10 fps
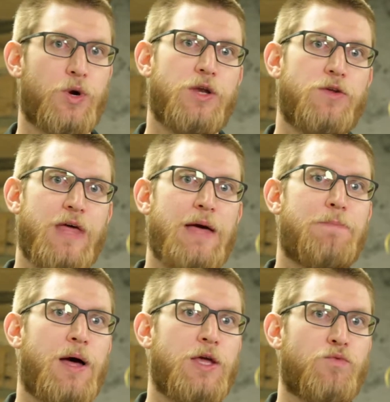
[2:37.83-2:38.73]
We're going to do
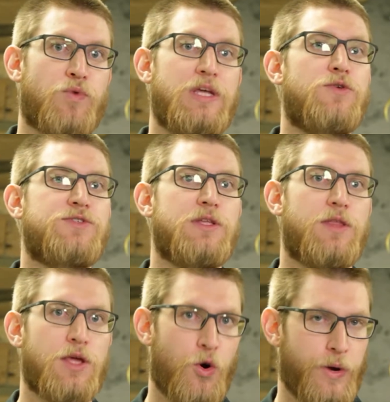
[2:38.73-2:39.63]
that by reusing
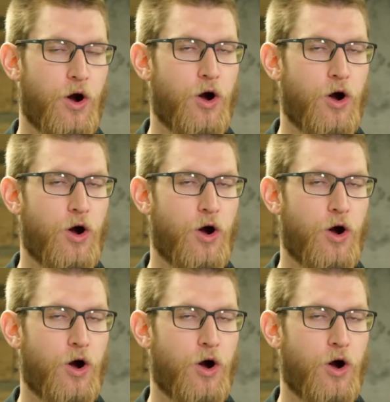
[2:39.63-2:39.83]
the OE